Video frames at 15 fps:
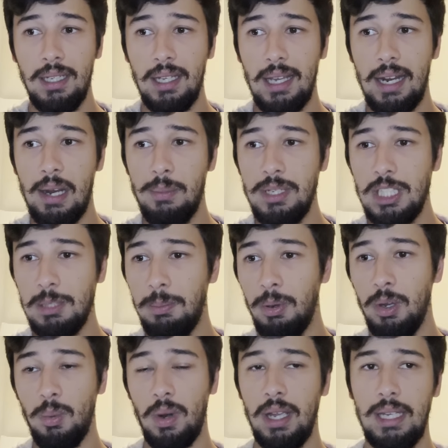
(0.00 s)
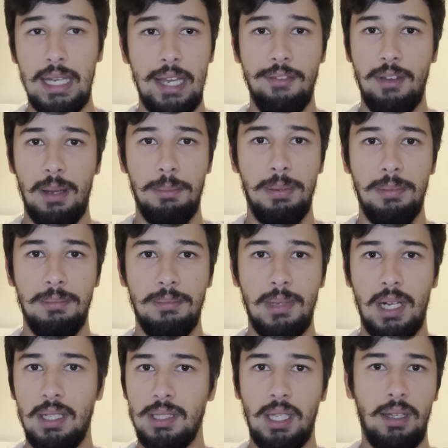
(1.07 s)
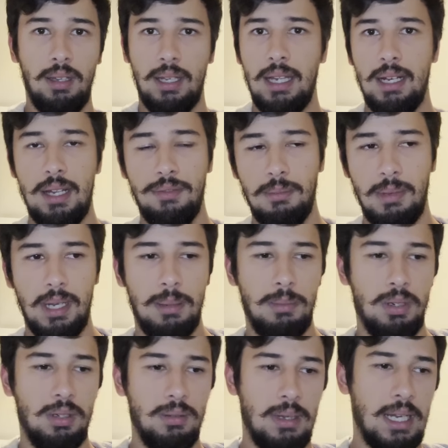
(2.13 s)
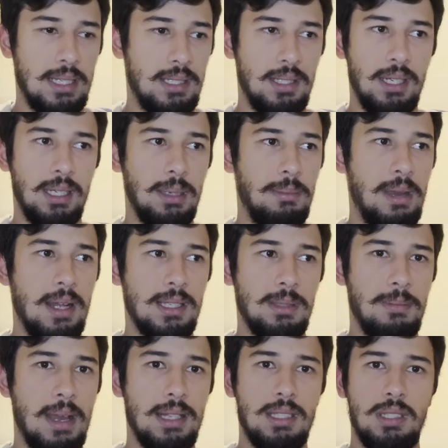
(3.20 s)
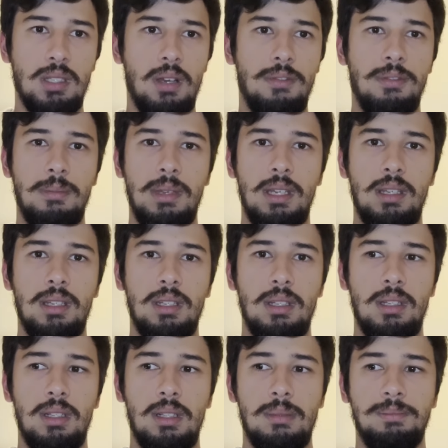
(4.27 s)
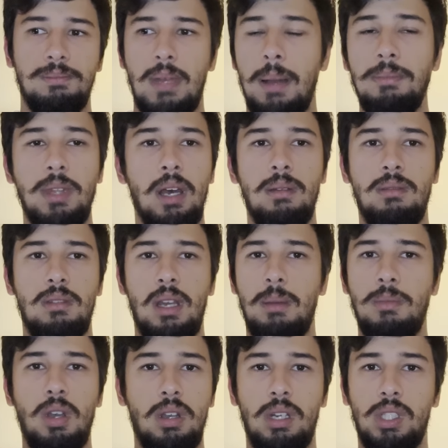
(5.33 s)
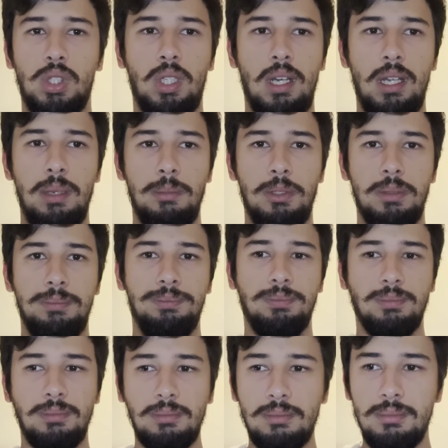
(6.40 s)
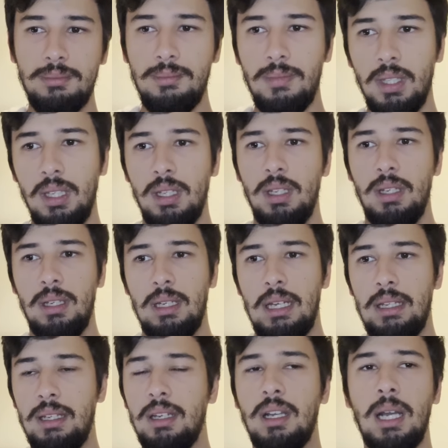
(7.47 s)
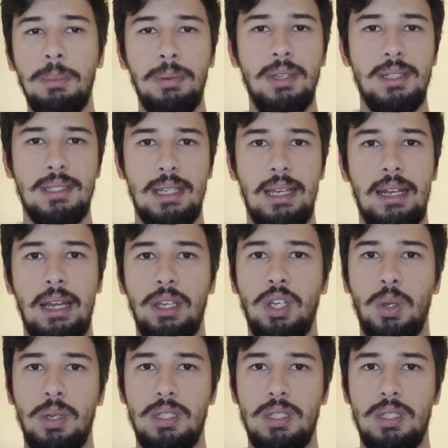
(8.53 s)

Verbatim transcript: And I reached the point where I gave up. I was like, okay, never mind, bro. I suck at math. Math is not for me. I'm done. I'm not going to try anymore. And then a couple years later, I go